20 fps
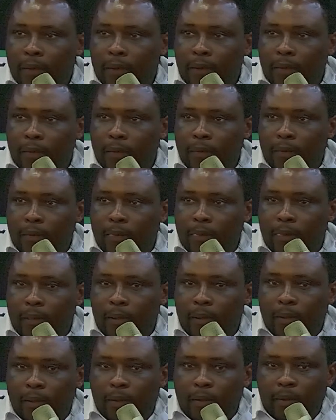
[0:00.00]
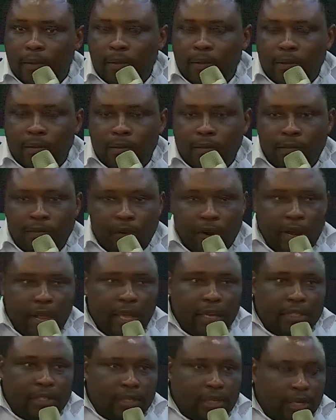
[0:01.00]
for
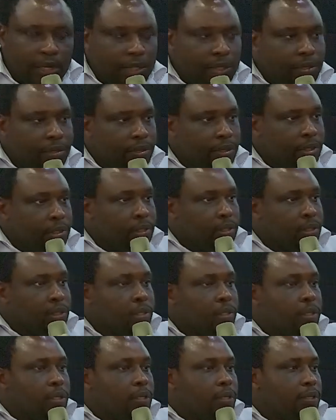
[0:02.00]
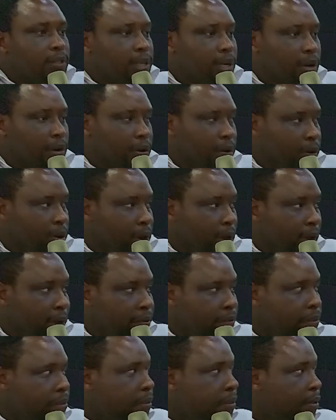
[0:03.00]
the extension
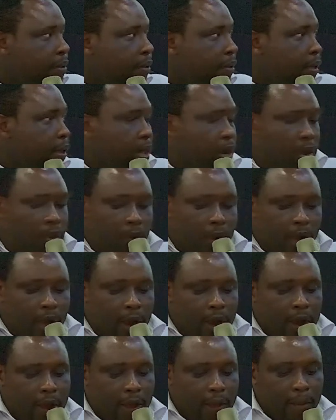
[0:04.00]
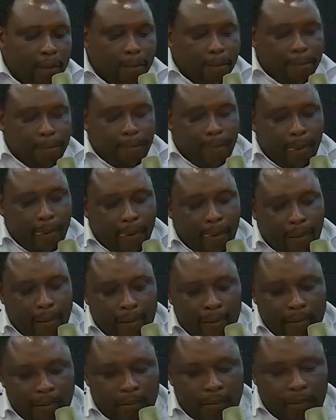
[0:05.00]
stakeholders in Uganda,
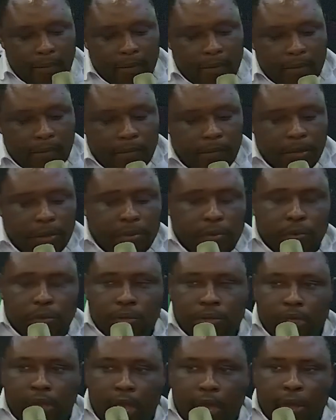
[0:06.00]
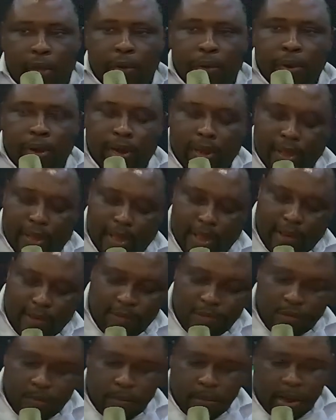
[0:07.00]
which was held
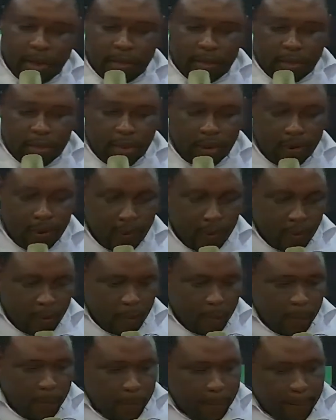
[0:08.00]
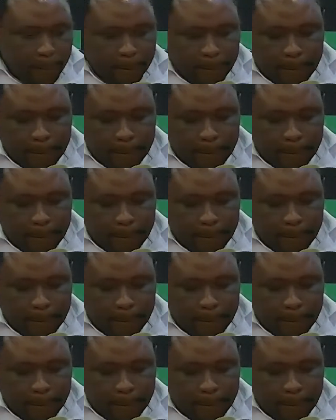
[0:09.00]
a few months ago.